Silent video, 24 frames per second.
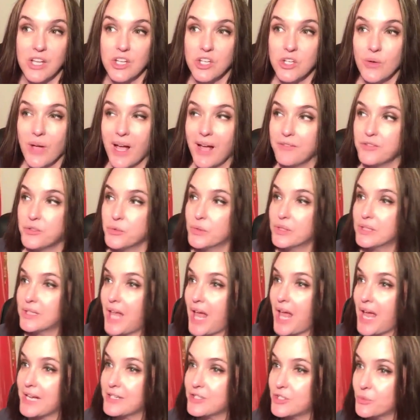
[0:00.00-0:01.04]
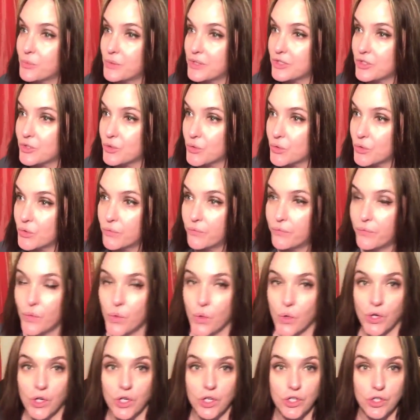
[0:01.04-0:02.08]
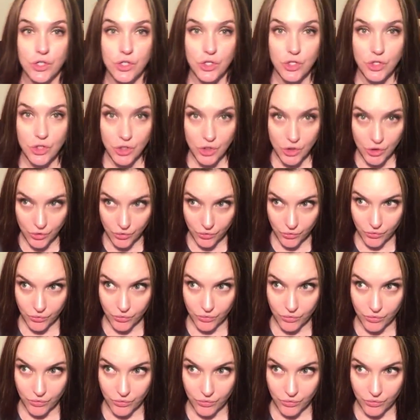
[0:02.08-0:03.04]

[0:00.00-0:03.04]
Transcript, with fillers: You have to align to what's true for you.